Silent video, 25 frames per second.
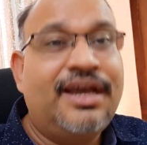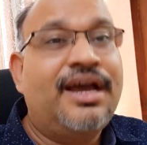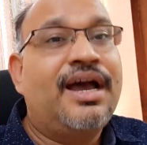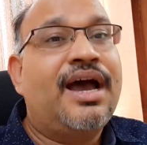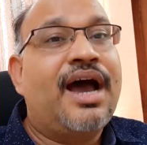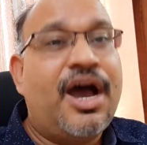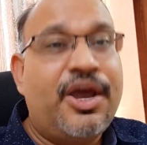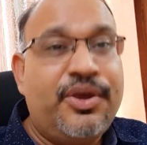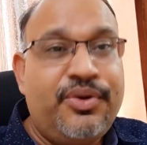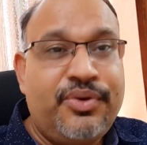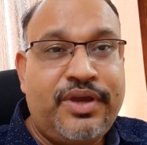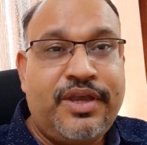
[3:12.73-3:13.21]

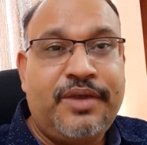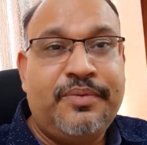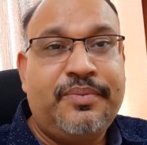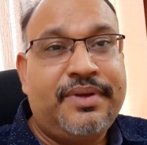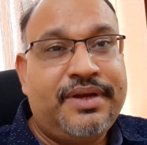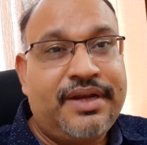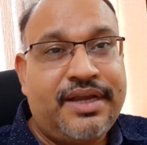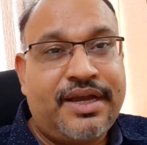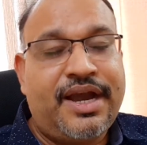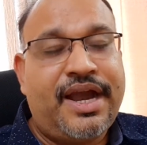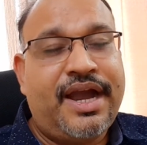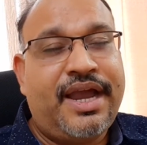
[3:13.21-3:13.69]
Are you
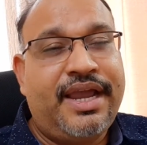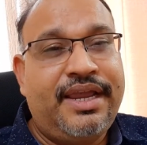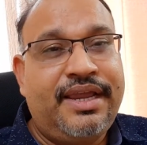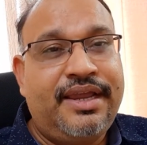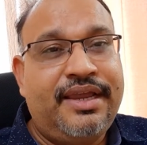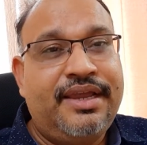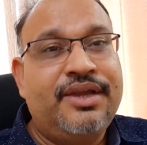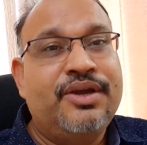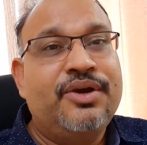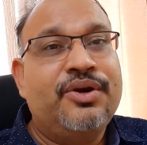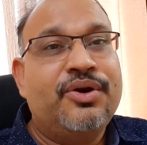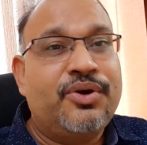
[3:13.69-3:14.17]
keeping an
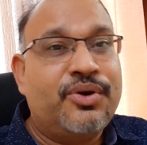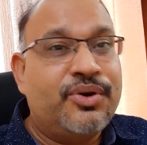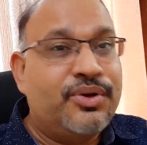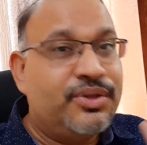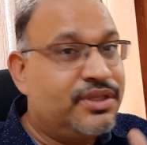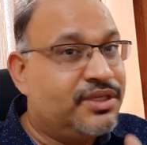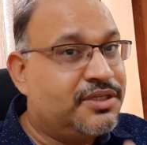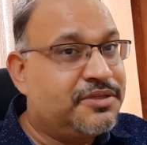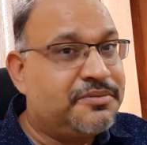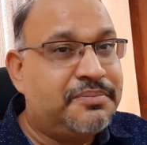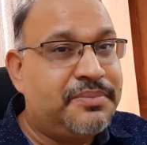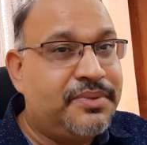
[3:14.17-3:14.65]
eye on
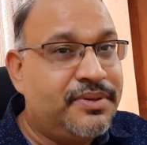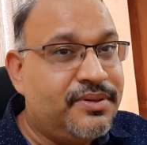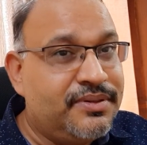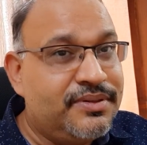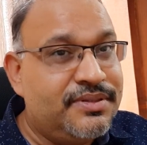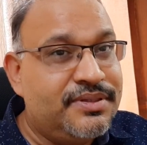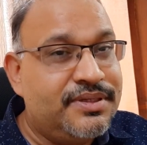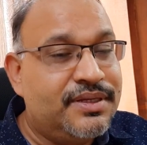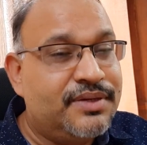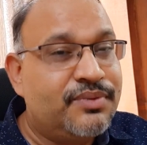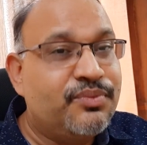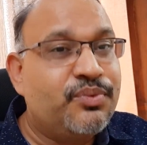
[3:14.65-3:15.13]
this
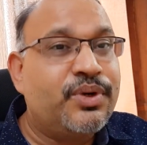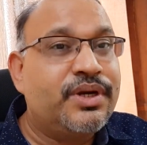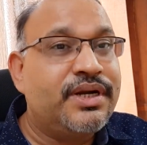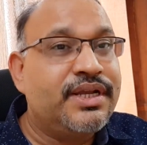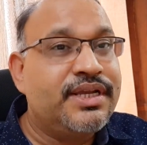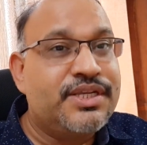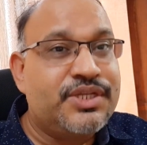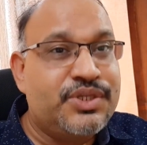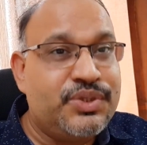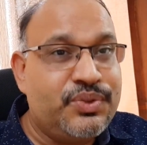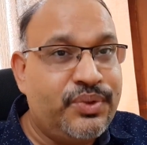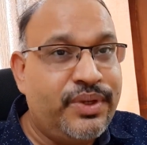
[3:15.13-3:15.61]
person, what
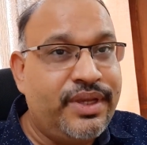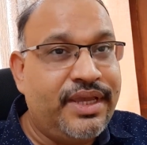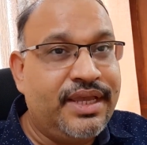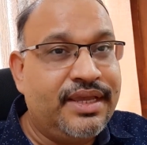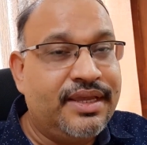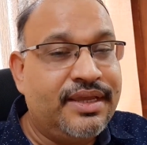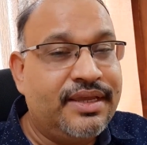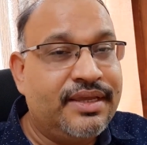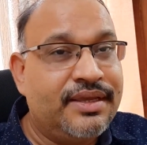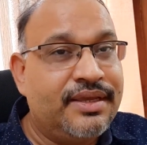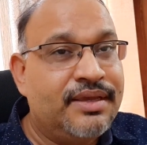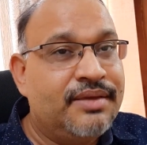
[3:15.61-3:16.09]
he's
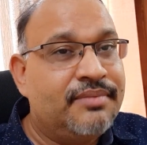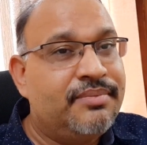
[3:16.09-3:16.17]
doing?